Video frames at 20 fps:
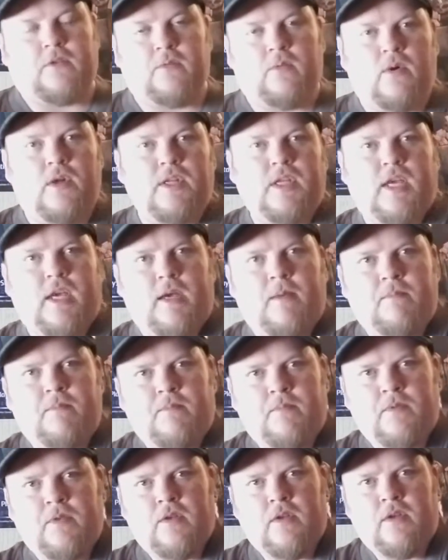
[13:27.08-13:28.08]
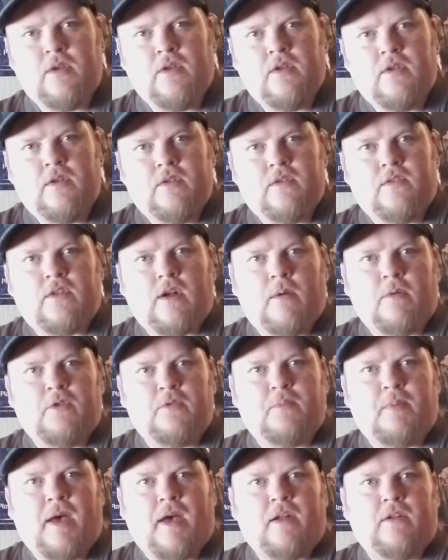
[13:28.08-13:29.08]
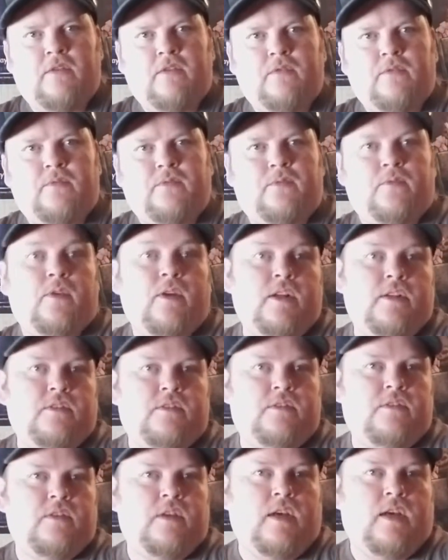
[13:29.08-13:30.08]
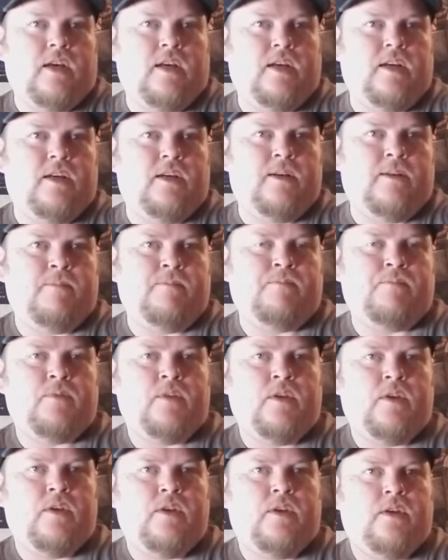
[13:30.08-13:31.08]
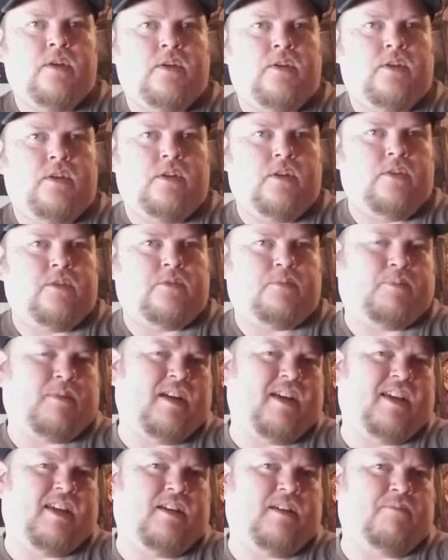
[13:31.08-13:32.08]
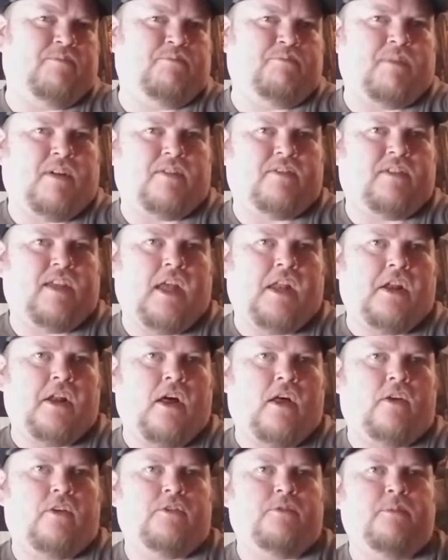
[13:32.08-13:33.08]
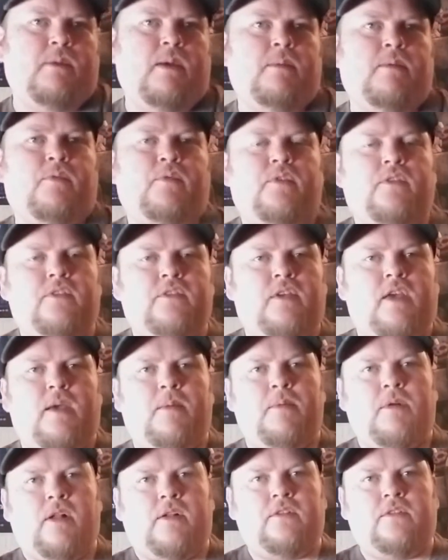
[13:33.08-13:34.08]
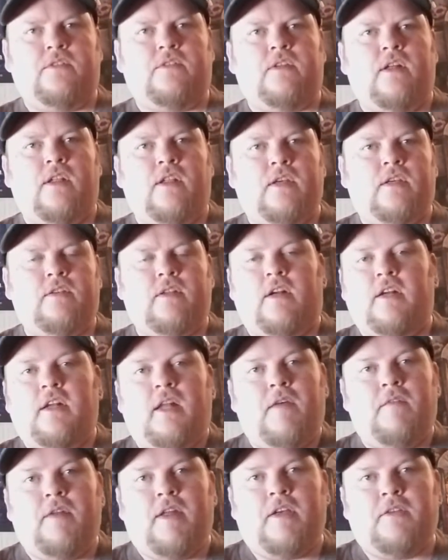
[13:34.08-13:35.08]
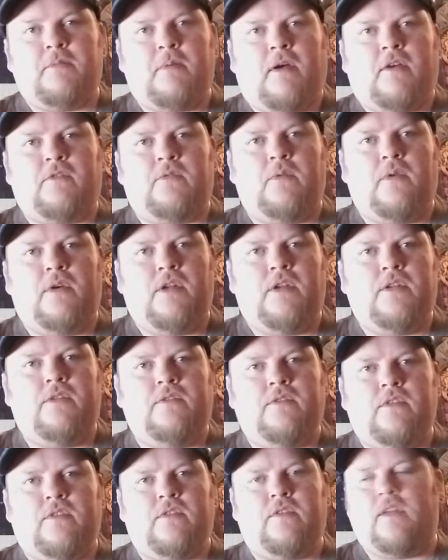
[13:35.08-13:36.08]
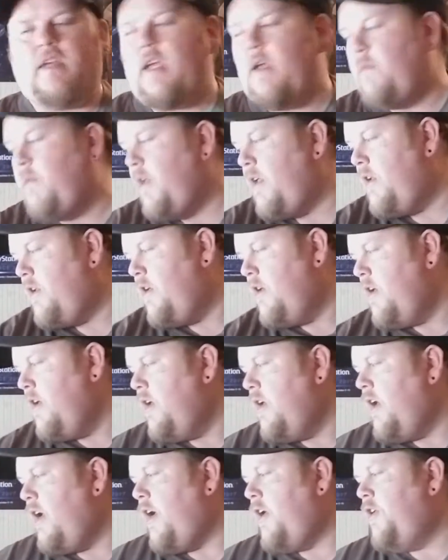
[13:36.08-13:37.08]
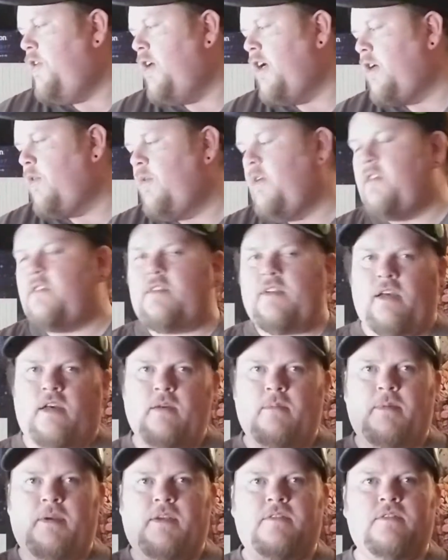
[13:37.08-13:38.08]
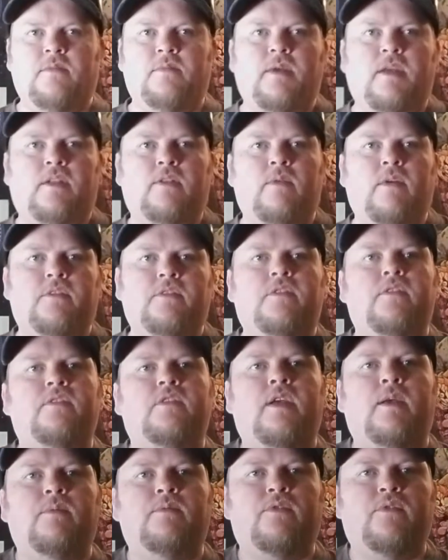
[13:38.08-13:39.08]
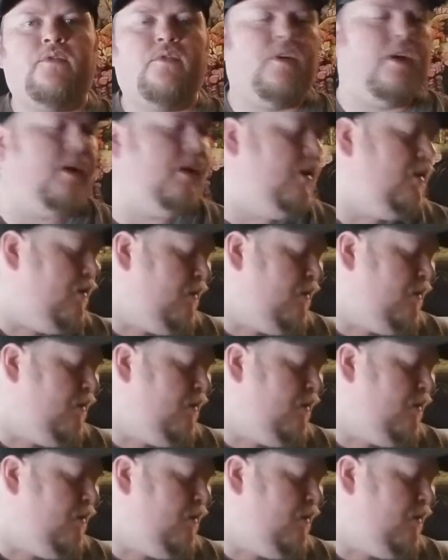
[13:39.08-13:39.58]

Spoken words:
One game. Star Wars Battlefront. This will probably get about $10 maybe for this game, but I'll just sell it because I don't even have an Xbox One. It's just a game that I knew I could resell and basically make the rest of those games for free.